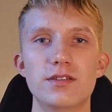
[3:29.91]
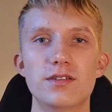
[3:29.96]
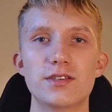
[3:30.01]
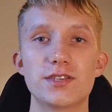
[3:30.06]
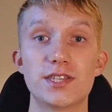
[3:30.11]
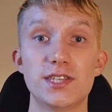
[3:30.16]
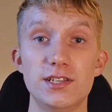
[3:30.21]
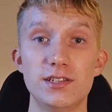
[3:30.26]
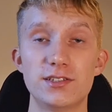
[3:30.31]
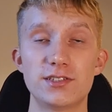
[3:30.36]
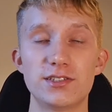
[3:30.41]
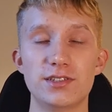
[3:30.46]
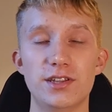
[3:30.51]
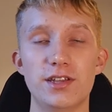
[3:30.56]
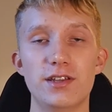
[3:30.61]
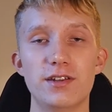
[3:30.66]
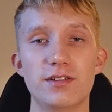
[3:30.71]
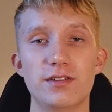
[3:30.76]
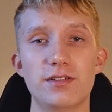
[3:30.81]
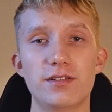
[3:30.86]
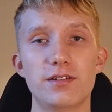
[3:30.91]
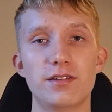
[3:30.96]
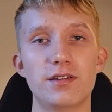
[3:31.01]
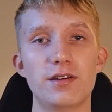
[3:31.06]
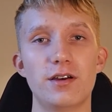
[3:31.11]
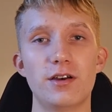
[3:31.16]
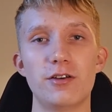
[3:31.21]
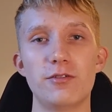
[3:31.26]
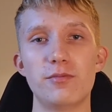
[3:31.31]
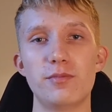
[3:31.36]
Since then,
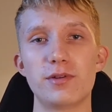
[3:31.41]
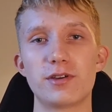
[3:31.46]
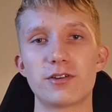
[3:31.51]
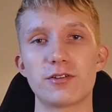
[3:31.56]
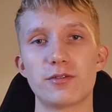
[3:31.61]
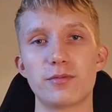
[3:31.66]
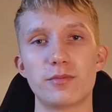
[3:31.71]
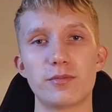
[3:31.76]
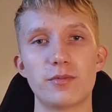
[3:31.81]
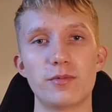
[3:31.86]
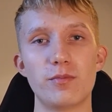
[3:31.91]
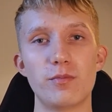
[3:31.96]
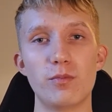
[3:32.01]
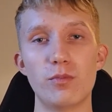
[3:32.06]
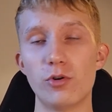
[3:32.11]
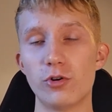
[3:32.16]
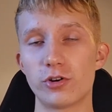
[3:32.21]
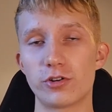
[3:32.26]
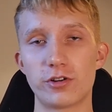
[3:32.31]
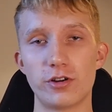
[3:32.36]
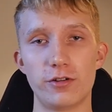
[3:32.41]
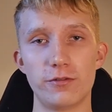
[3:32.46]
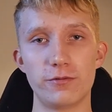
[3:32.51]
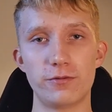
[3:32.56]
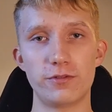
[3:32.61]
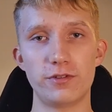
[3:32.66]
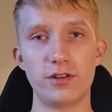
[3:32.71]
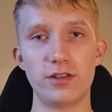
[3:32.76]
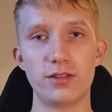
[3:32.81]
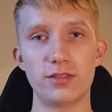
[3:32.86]
I've become more
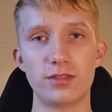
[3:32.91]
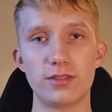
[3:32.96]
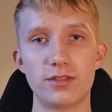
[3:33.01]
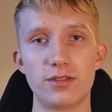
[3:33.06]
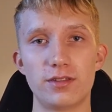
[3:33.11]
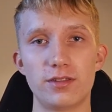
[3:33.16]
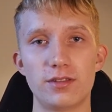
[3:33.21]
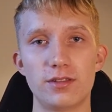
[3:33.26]
confident,